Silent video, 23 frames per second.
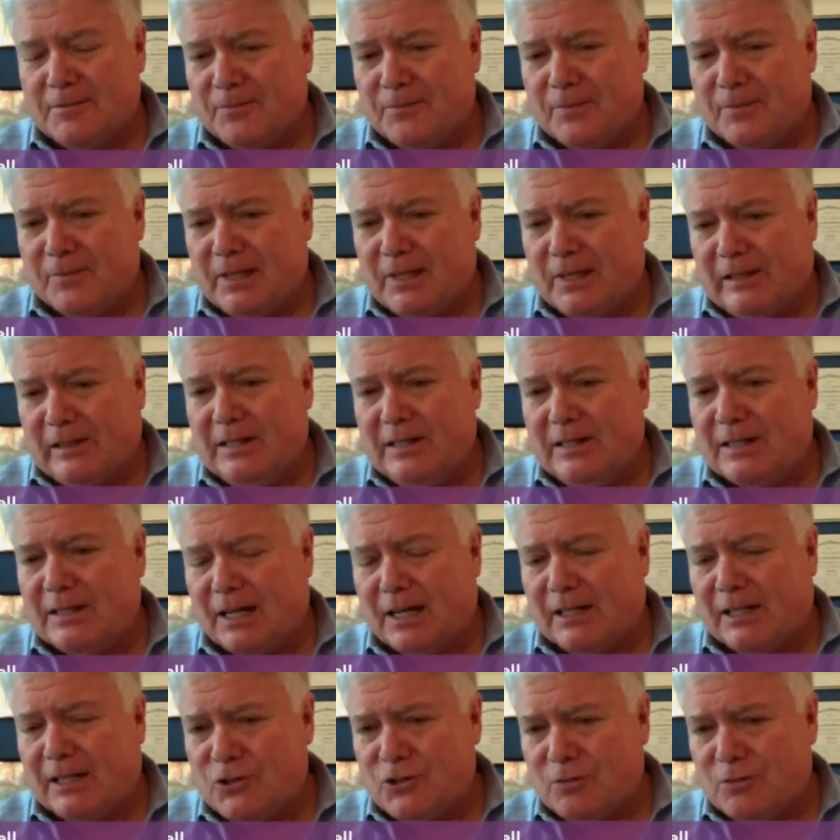elite
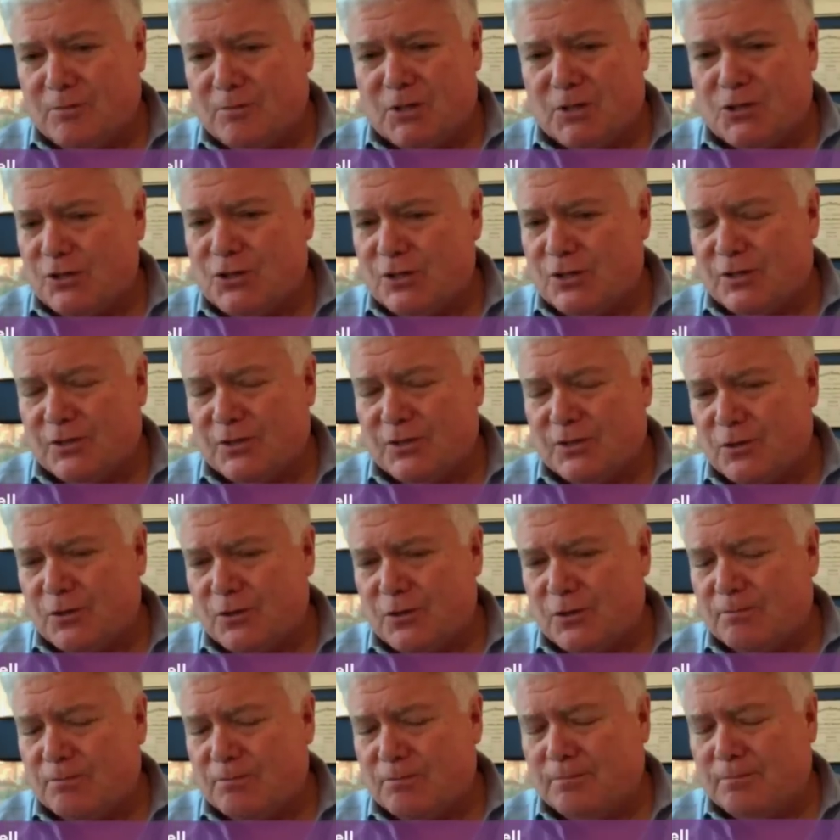college admissions
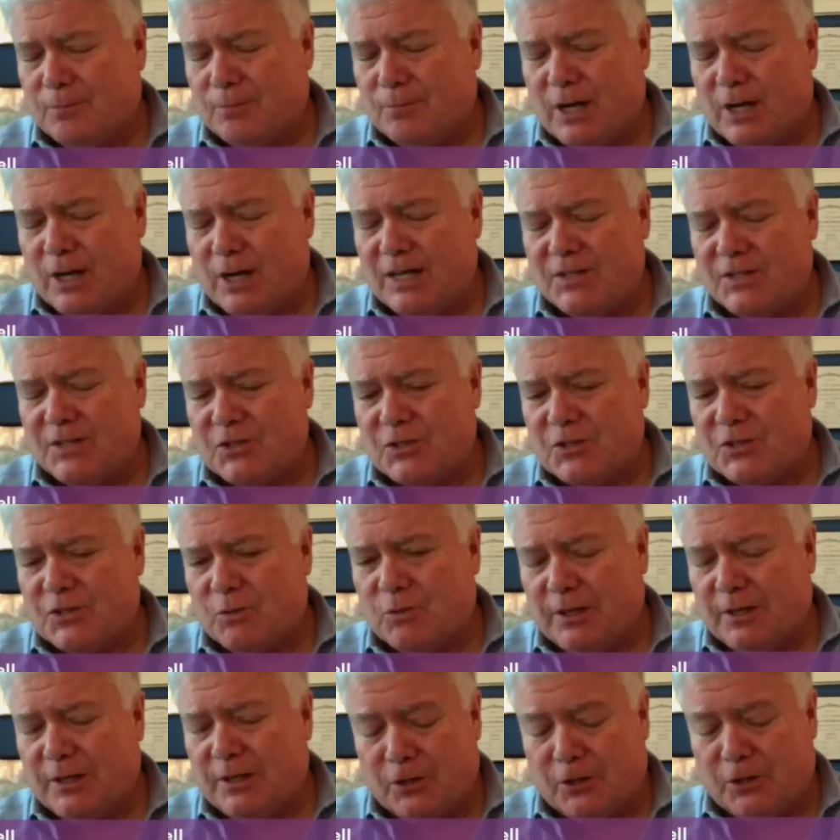or prizes and
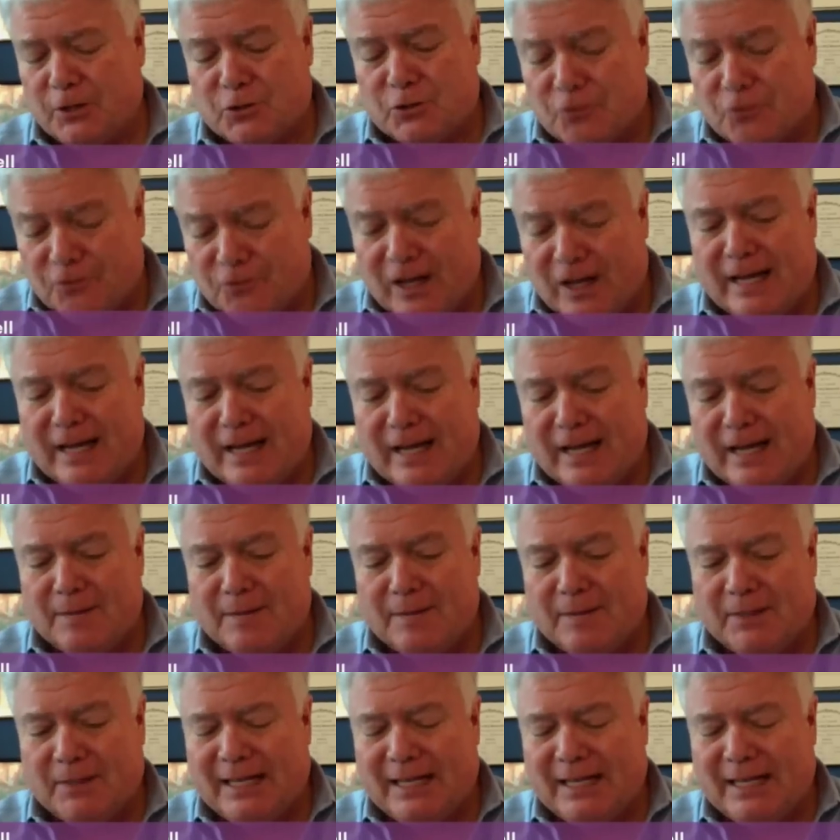whatnot. Those are fine,
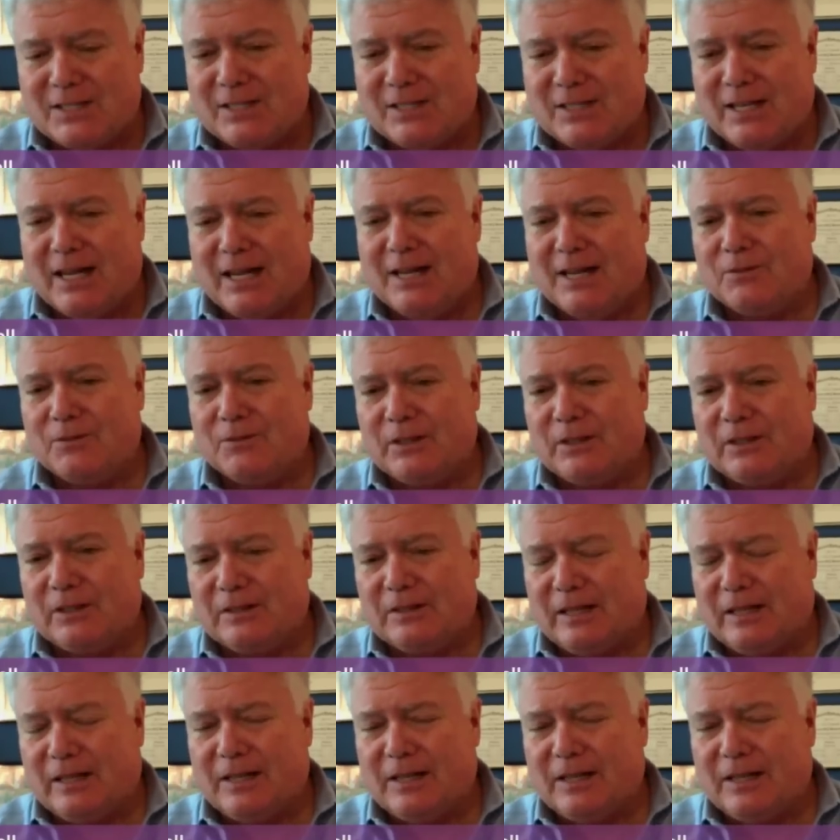but that's not what
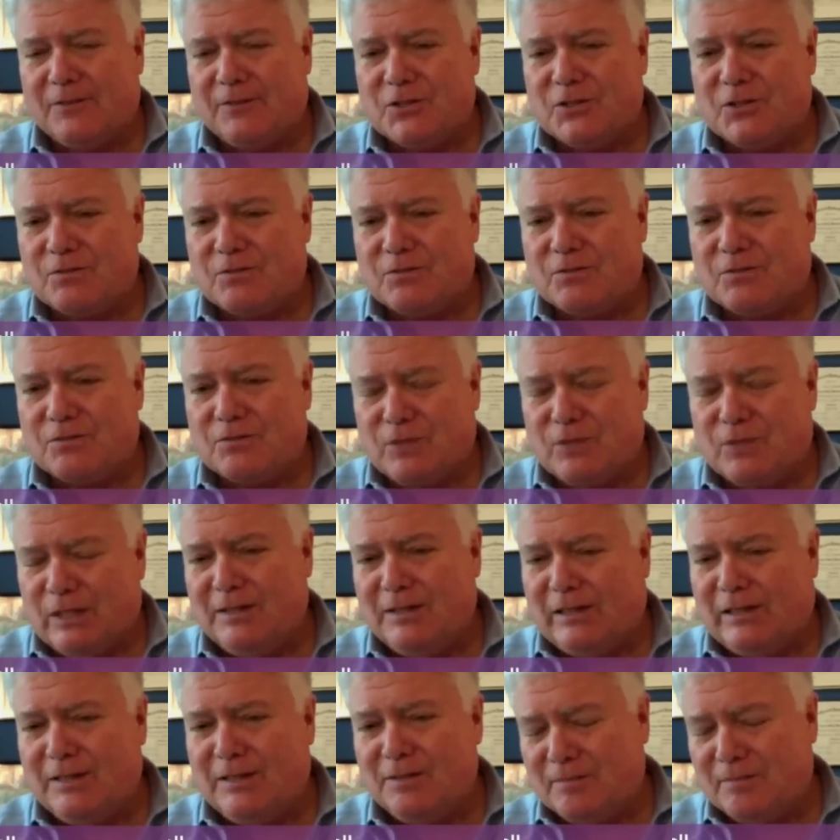life is
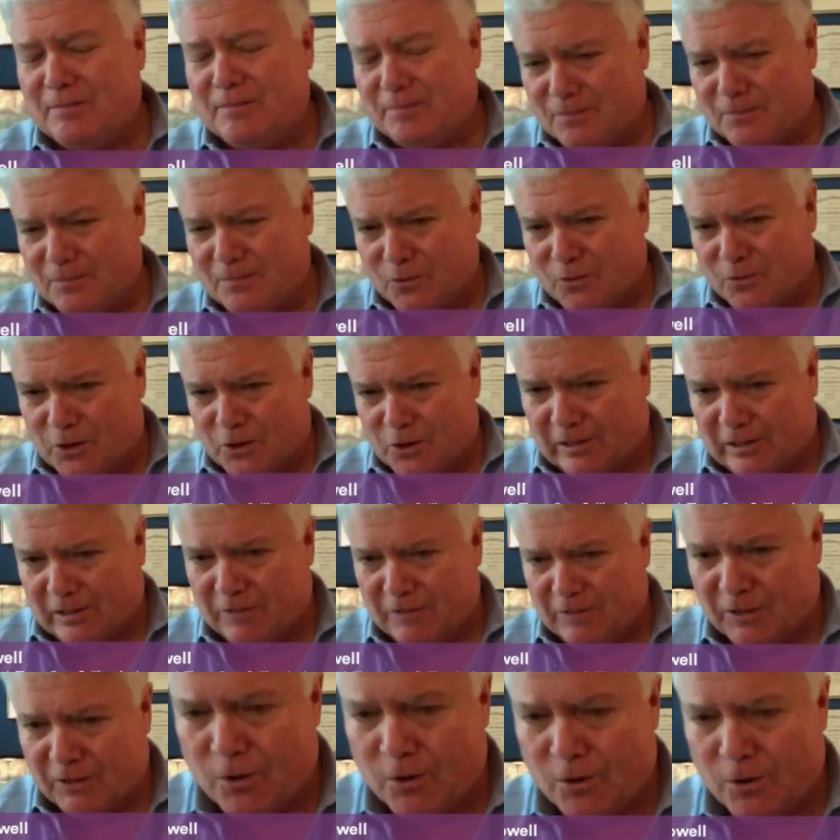really worth
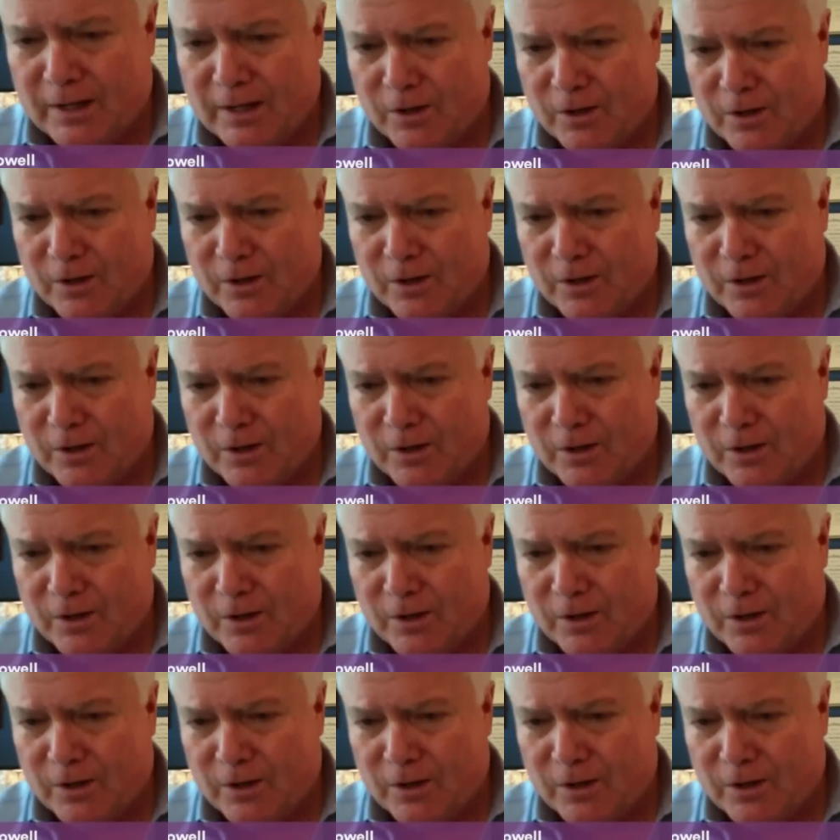living for.